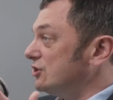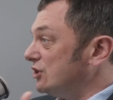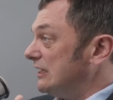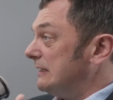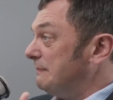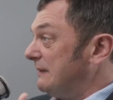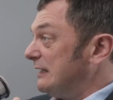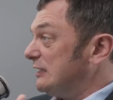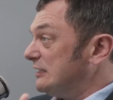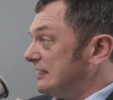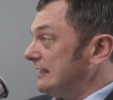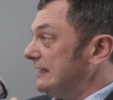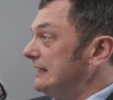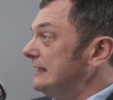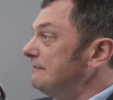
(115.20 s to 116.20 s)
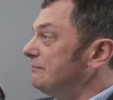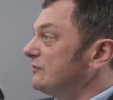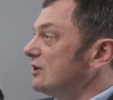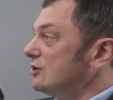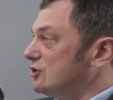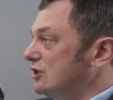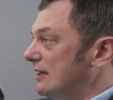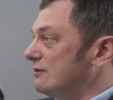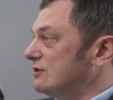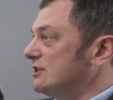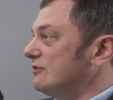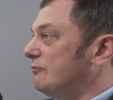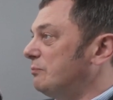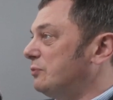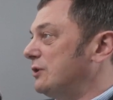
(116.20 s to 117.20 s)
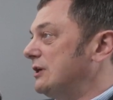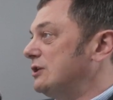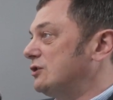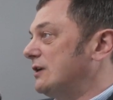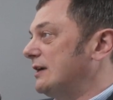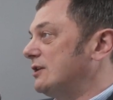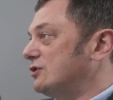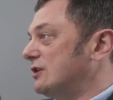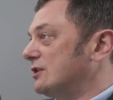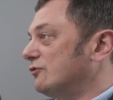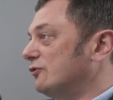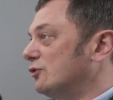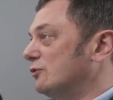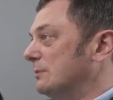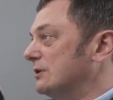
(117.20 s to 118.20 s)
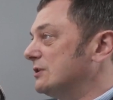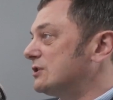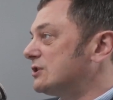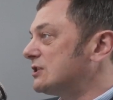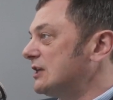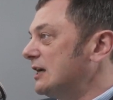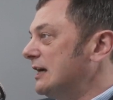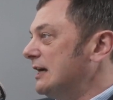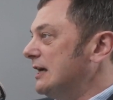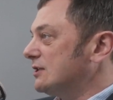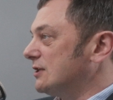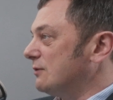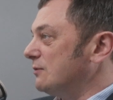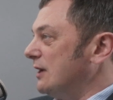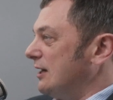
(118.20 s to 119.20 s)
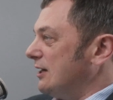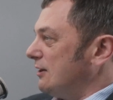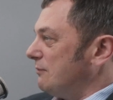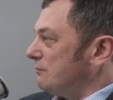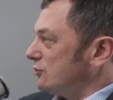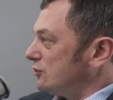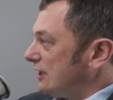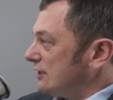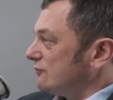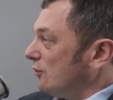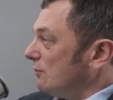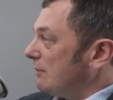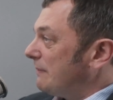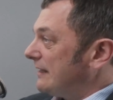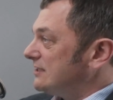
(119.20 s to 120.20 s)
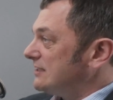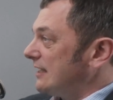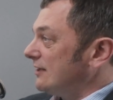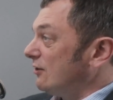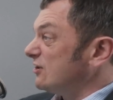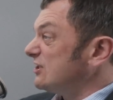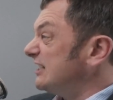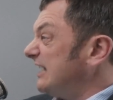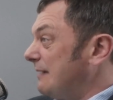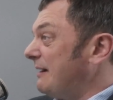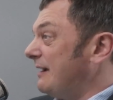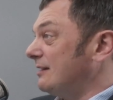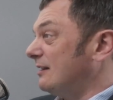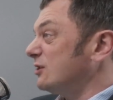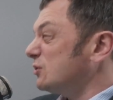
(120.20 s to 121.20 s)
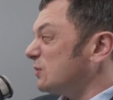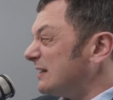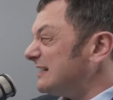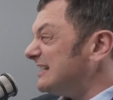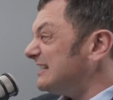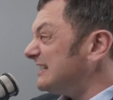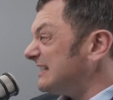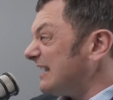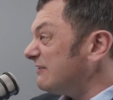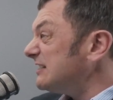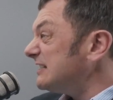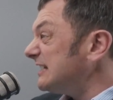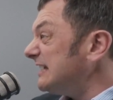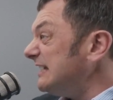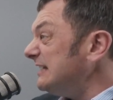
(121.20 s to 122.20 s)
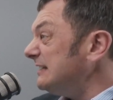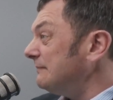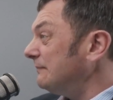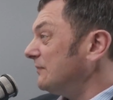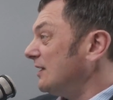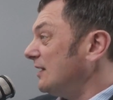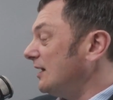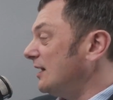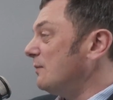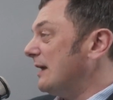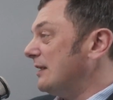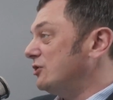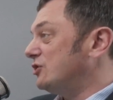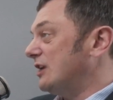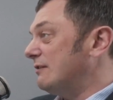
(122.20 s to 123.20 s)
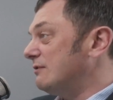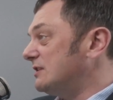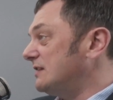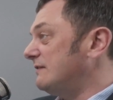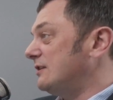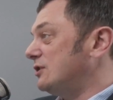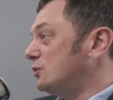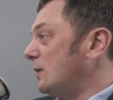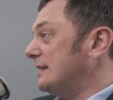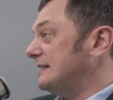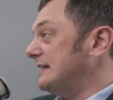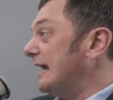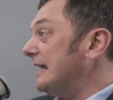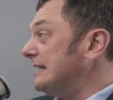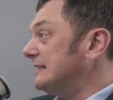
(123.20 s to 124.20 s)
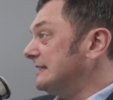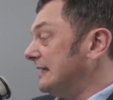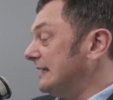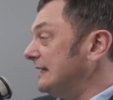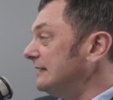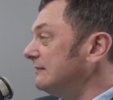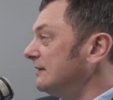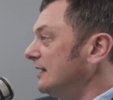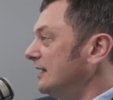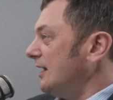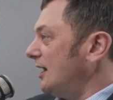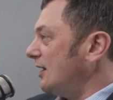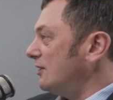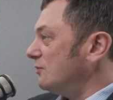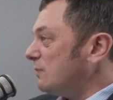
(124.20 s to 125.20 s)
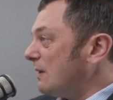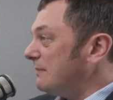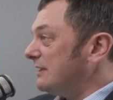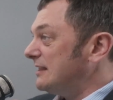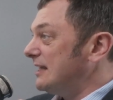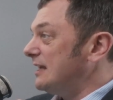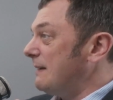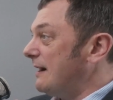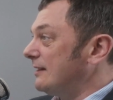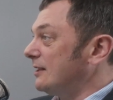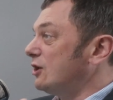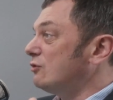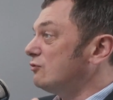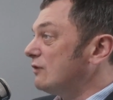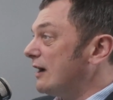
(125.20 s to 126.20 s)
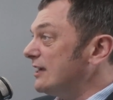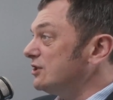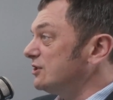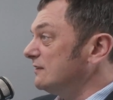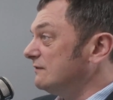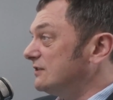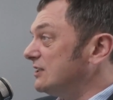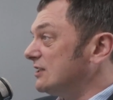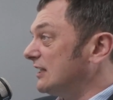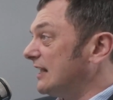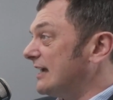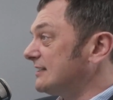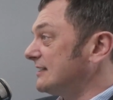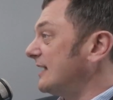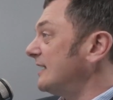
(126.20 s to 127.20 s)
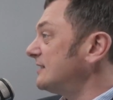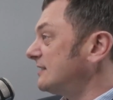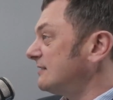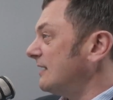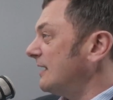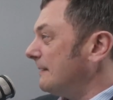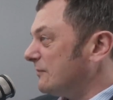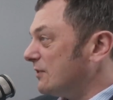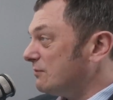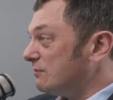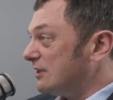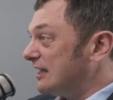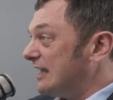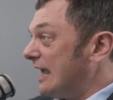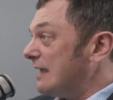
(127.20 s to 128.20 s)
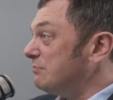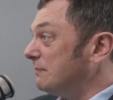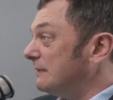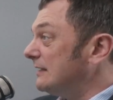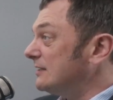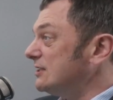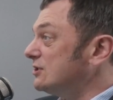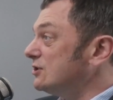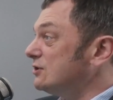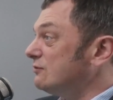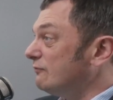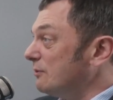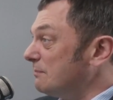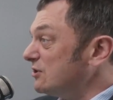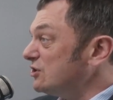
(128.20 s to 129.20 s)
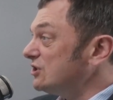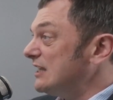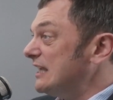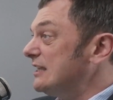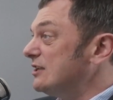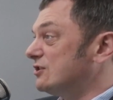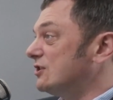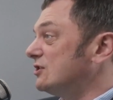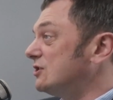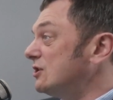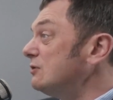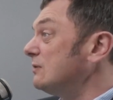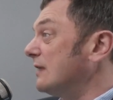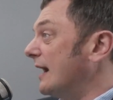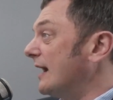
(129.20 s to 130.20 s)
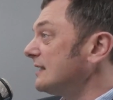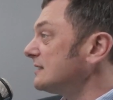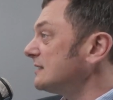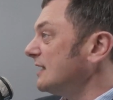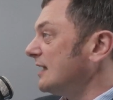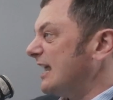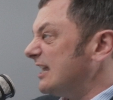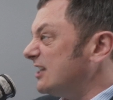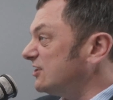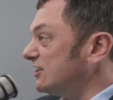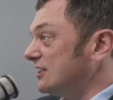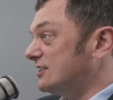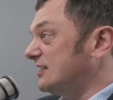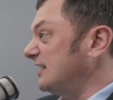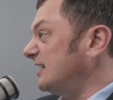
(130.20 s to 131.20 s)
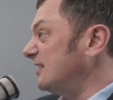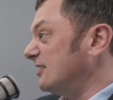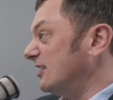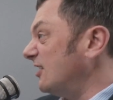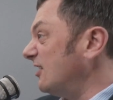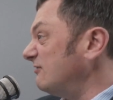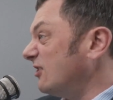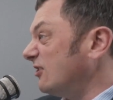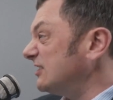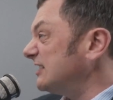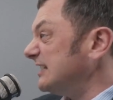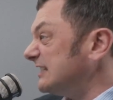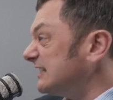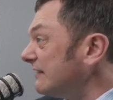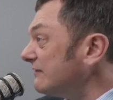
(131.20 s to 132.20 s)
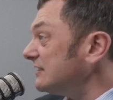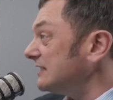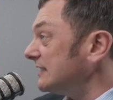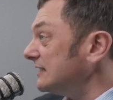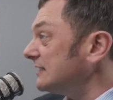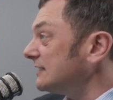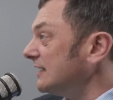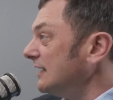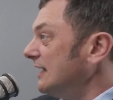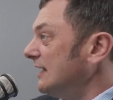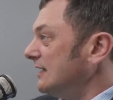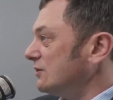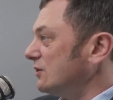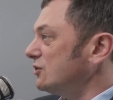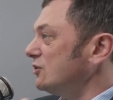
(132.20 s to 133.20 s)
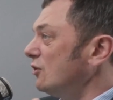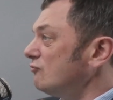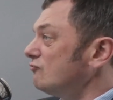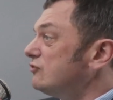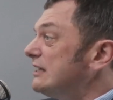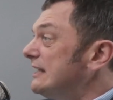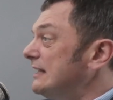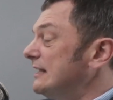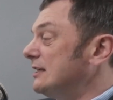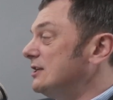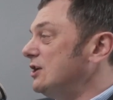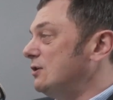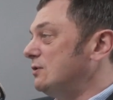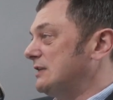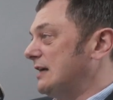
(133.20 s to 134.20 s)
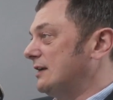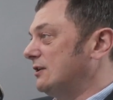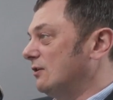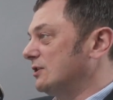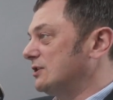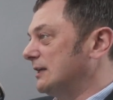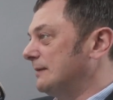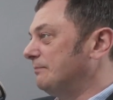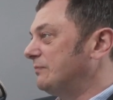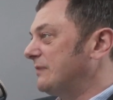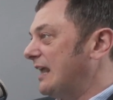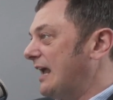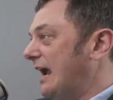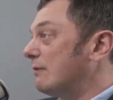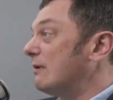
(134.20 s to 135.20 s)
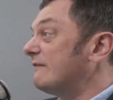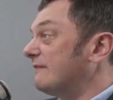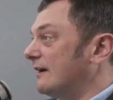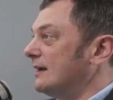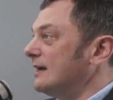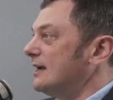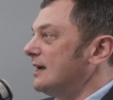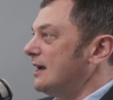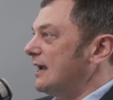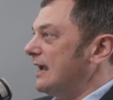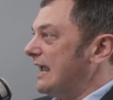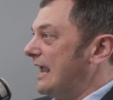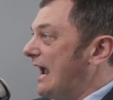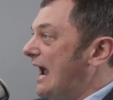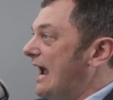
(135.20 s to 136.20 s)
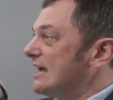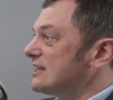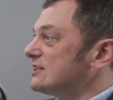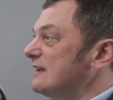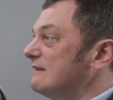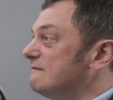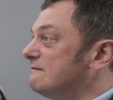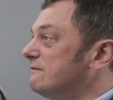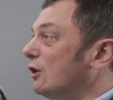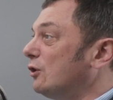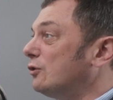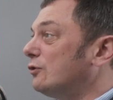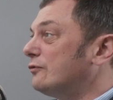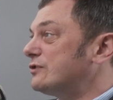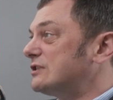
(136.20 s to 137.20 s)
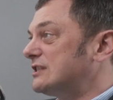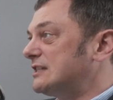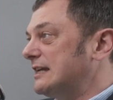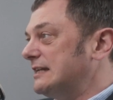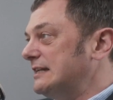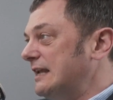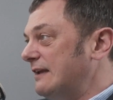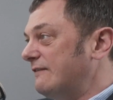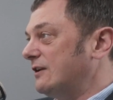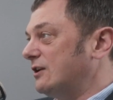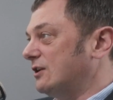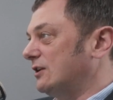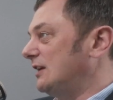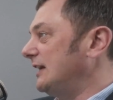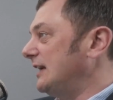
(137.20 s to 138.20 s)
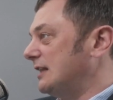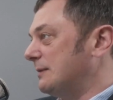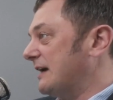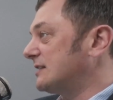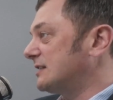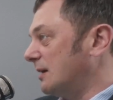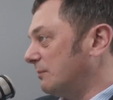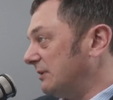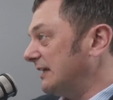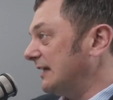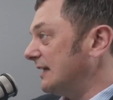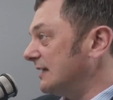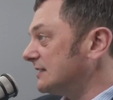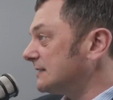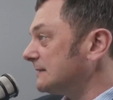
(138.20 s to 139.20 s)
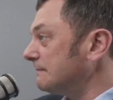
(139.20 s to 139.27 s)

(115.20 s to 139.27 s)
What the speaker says: GPT, generative pre-trained transformers. So transformer-based technology came out in like 2017 and it went generative in 2018. And when we think about the creation of digital assets, the capability for machines to do that existed in the 1970s. So it's not really a new technology. However, it has evolved significantly in the past couple of years.